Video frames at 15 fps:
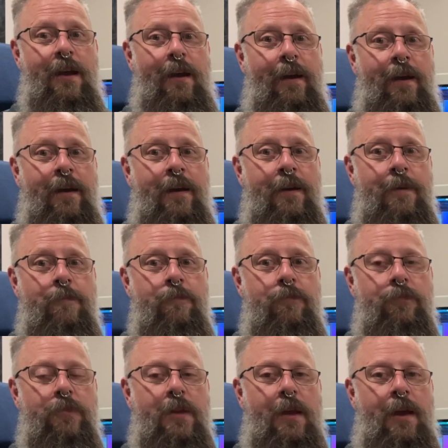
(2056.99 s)

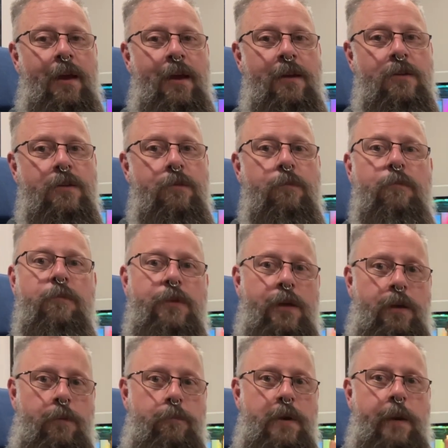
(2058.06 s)
and
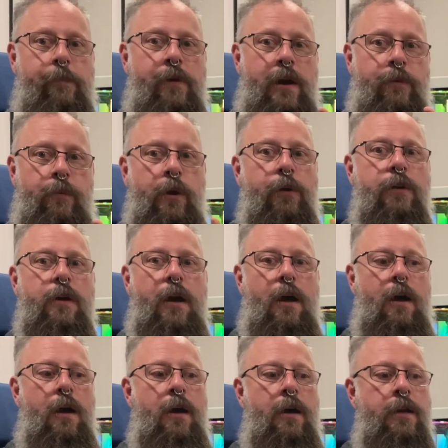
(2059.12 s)
the paper I wrote
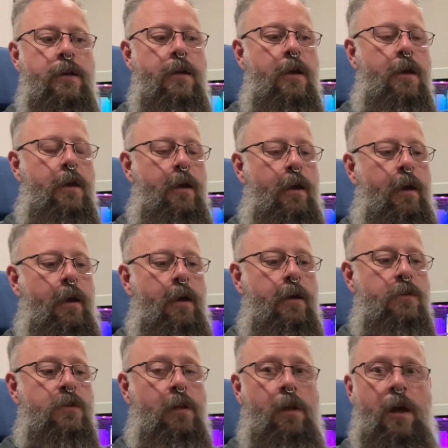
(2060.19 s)
on
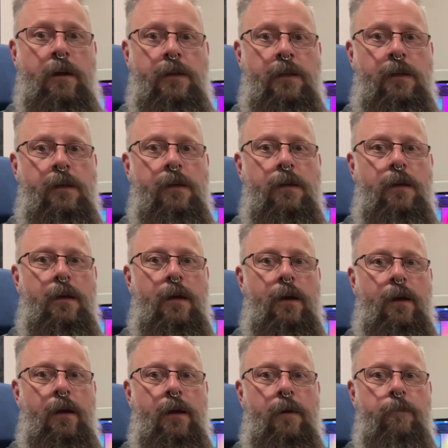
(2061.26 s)
Delaunay
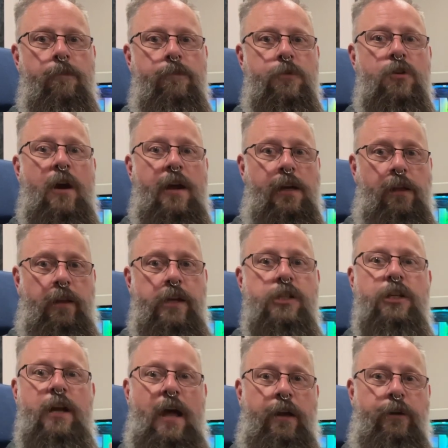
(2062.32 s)

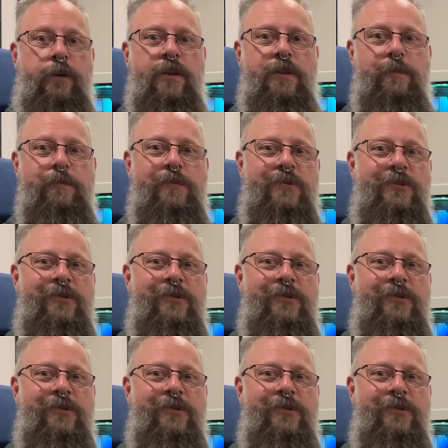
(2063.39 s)
triangulation algorithms.